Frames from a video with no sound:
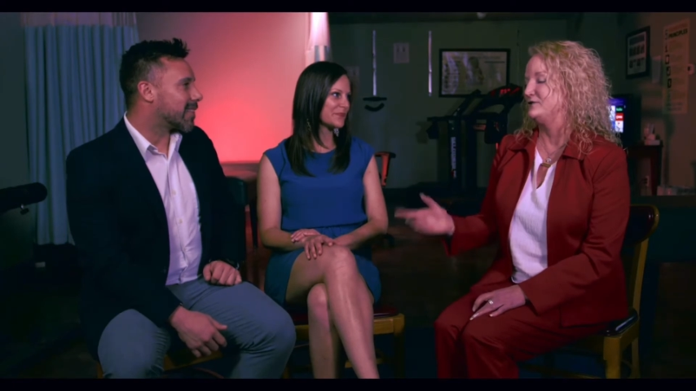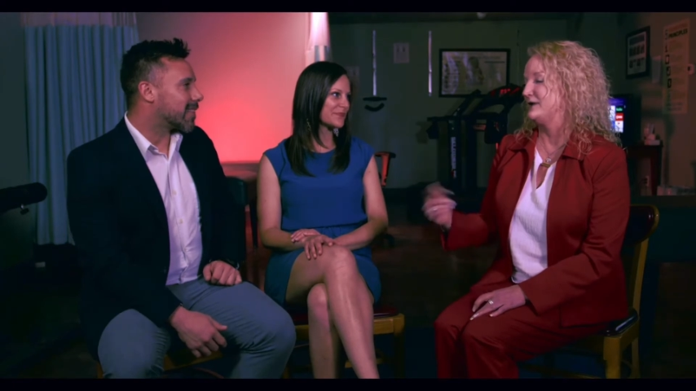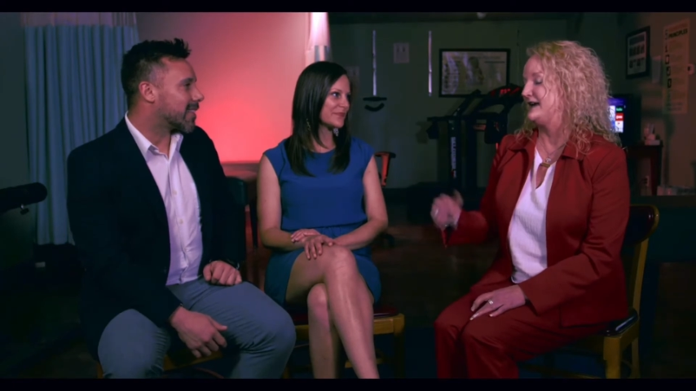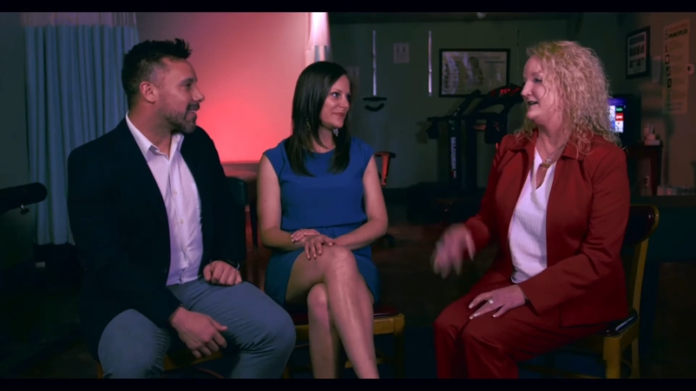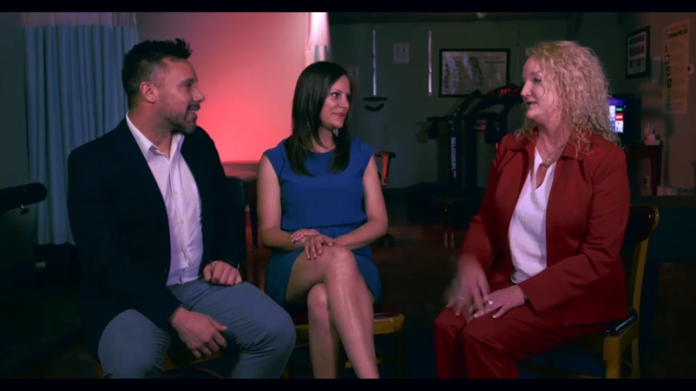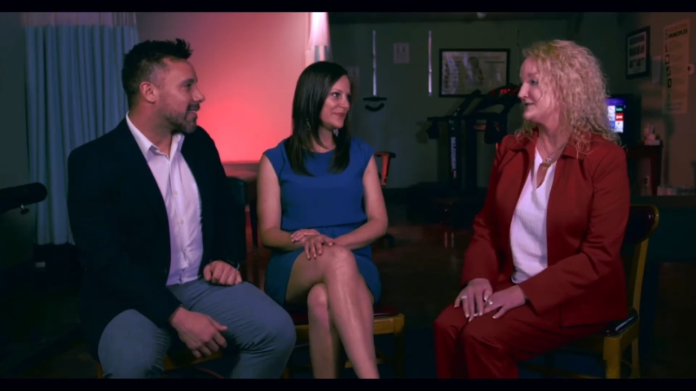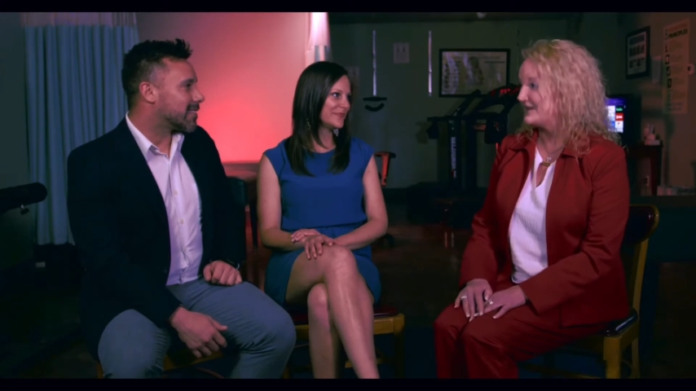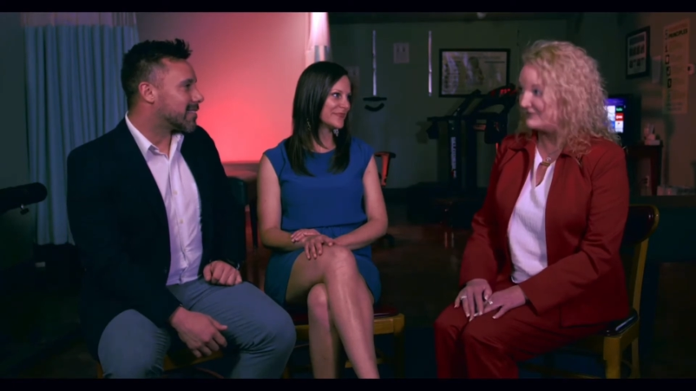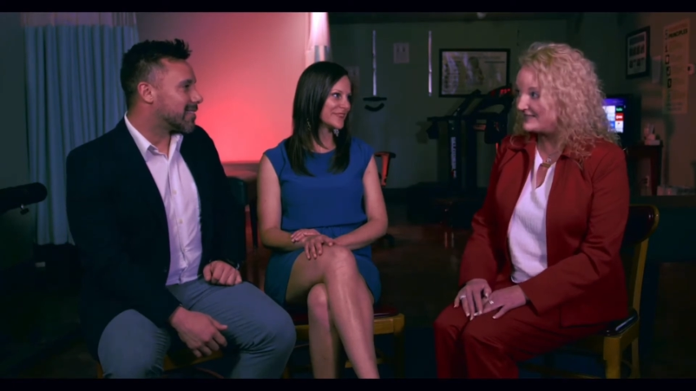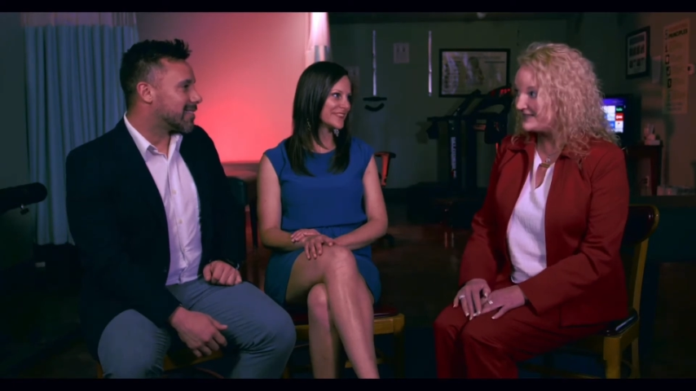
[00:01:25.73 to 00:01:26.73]
Speaker 1: grade of
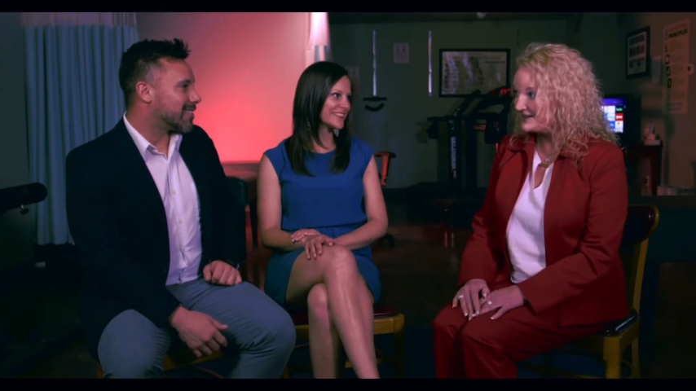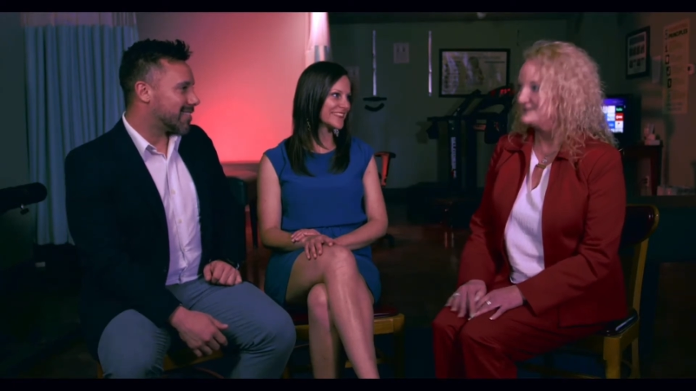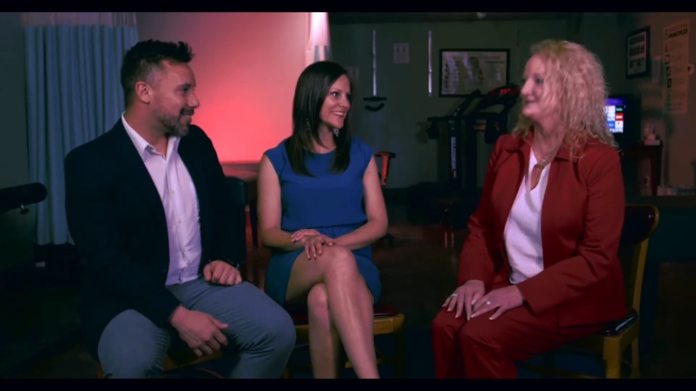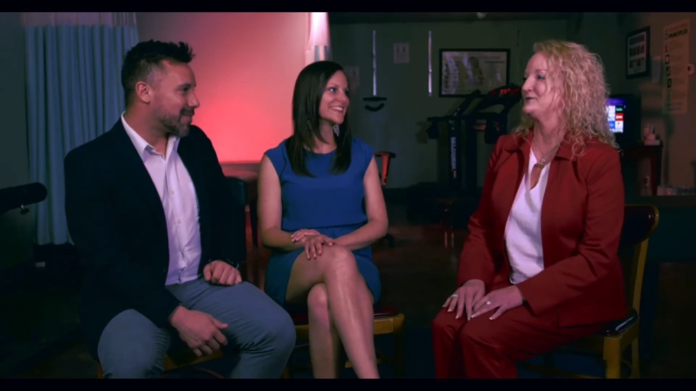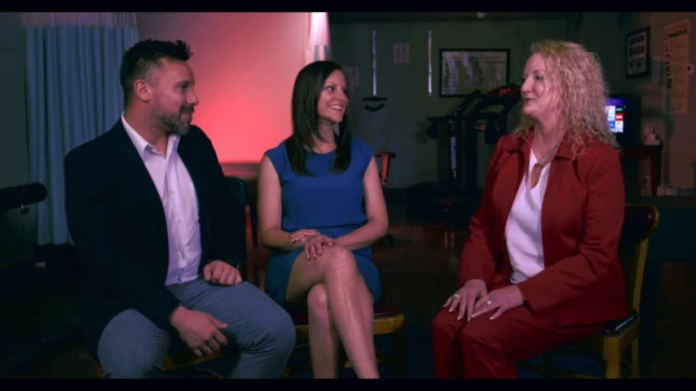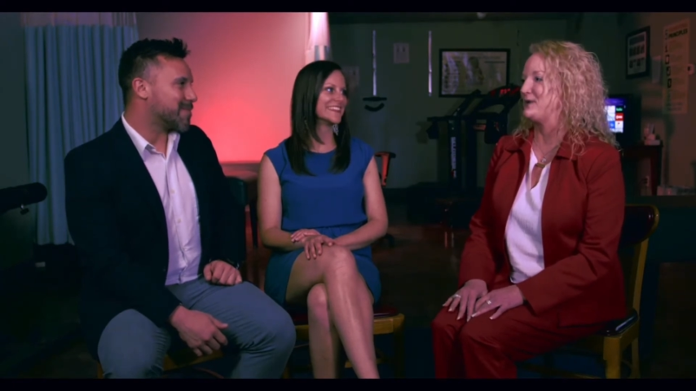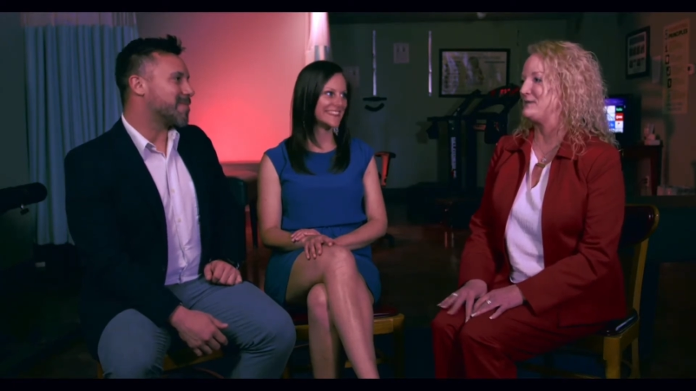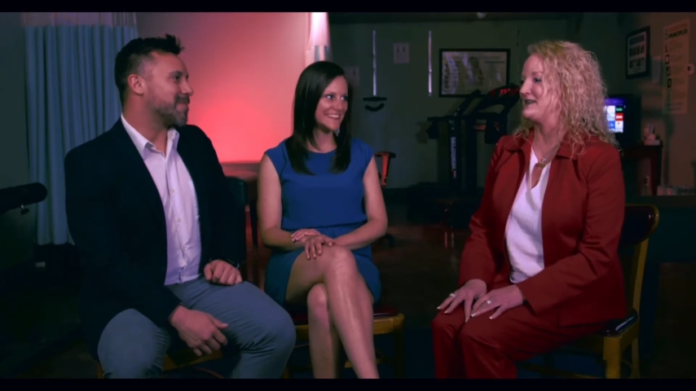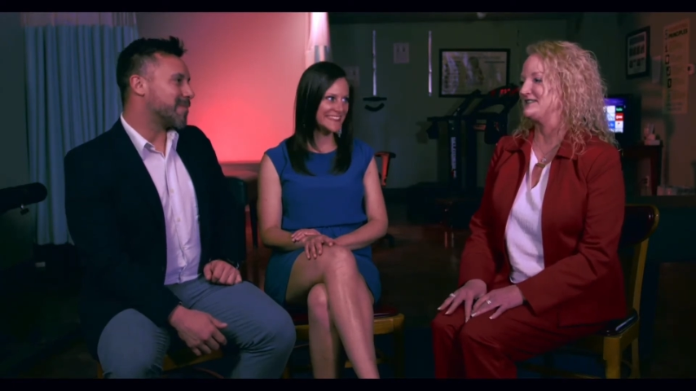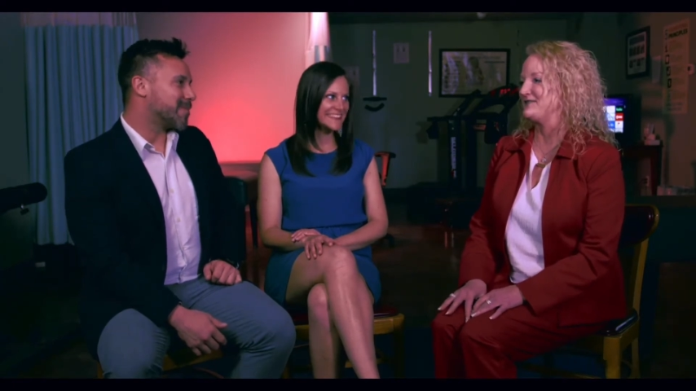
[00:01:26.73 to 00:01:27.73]
seventh, the
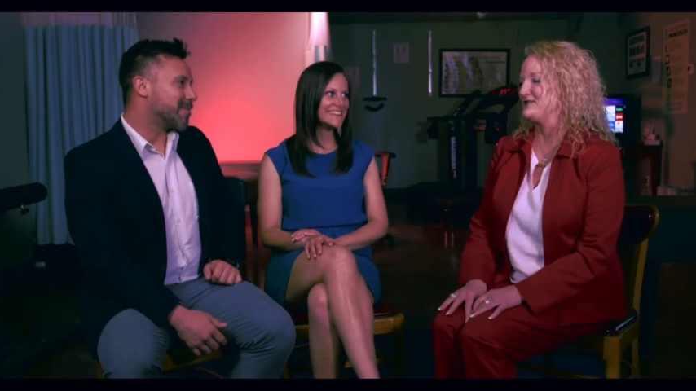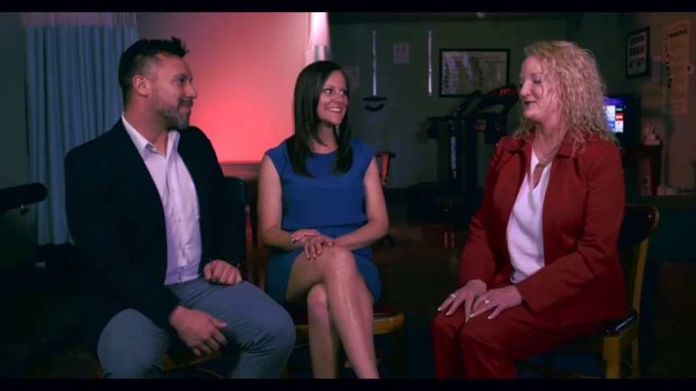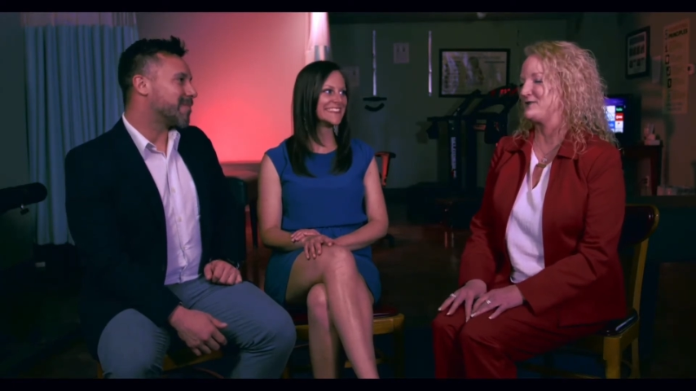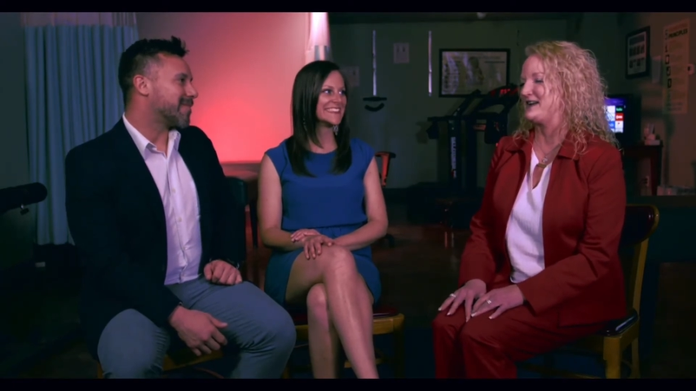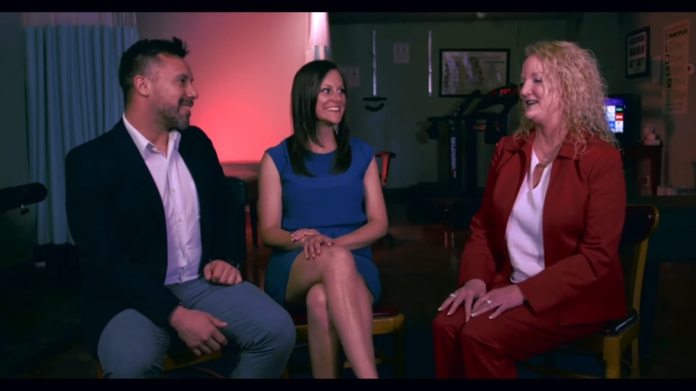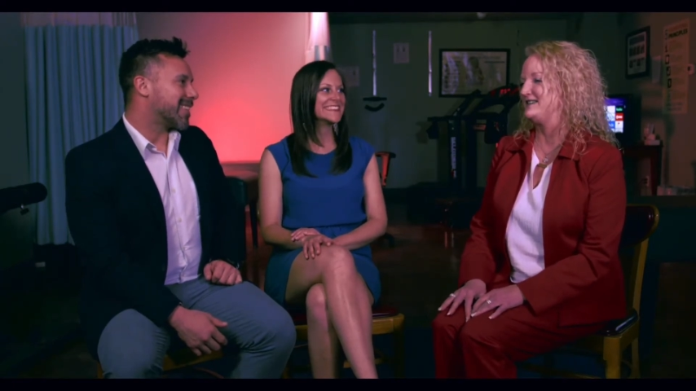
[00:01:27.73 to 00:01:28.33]
whopping seventh grade,